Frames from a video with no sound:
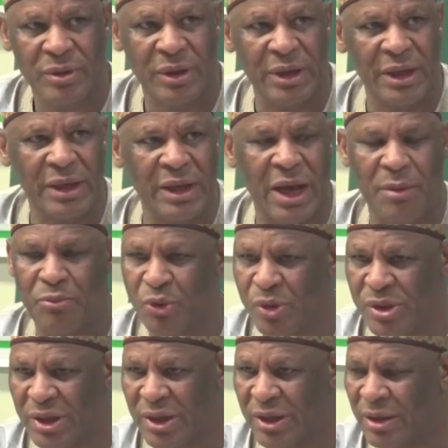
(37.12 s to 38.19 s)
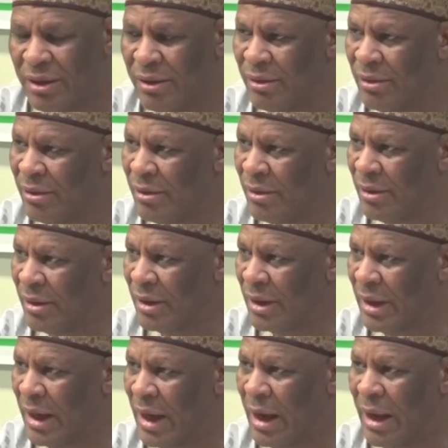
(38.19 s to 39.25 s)
in abusing
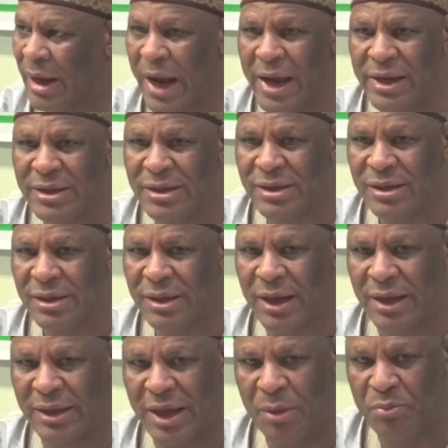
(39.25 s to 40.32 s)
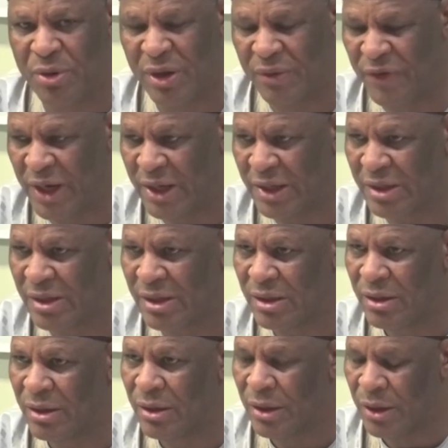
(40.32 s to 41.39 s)
their rights and their privileges.
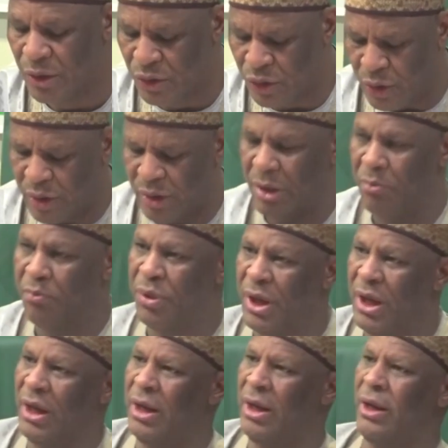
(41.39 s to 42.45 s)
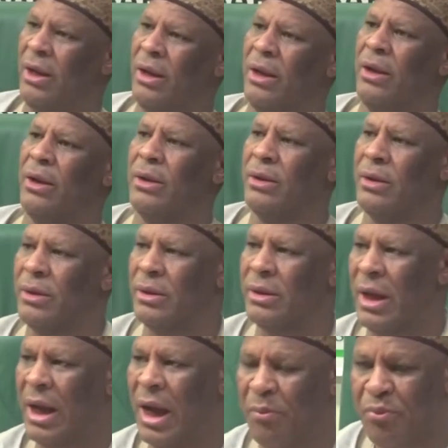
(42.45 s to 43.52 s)
So the bill
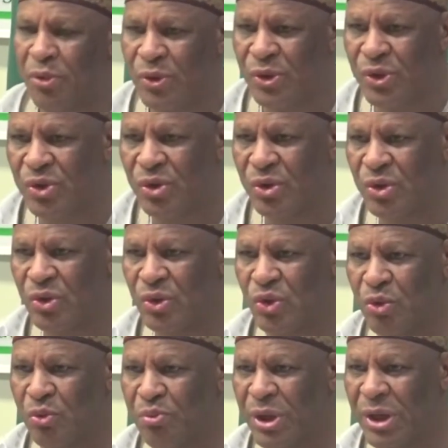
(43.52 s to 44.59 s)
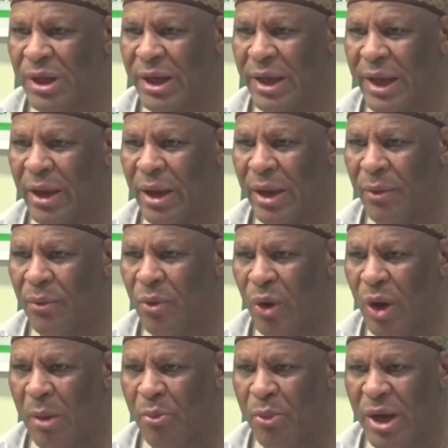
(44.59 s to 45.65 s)
happens to be a
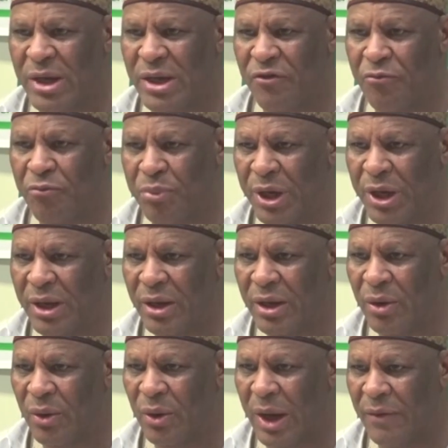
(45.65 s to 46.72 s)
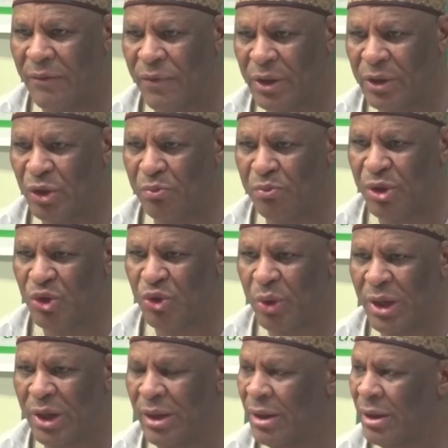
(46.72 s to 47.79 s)
collaborative bill and function
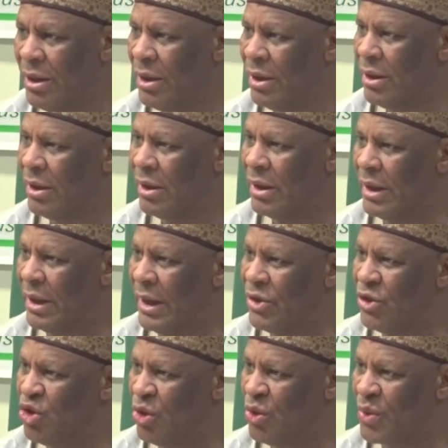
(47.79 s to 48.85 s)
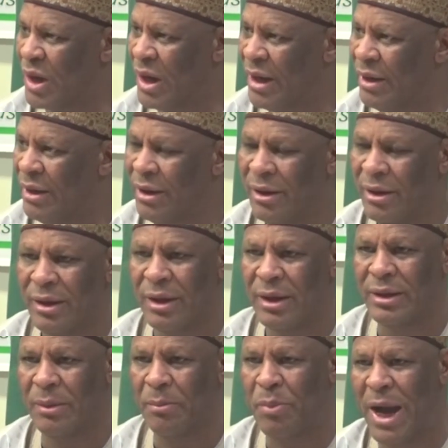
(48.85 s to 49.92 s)
between the children,
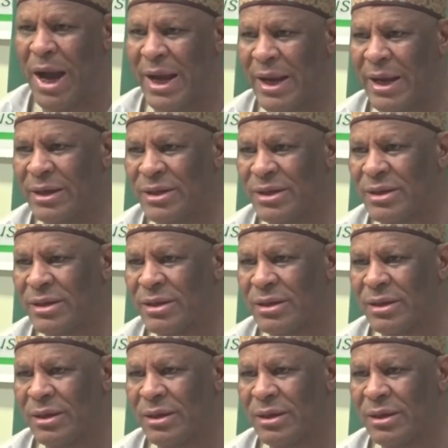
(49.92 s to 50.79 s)
parents,